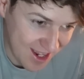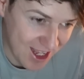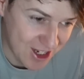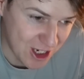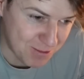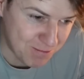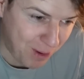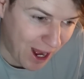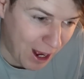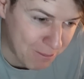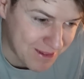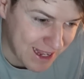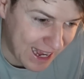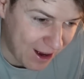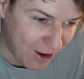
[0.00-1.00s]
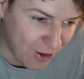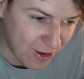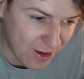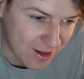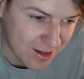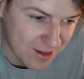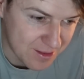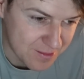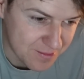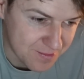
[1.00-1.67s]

It just popped early out. in the play.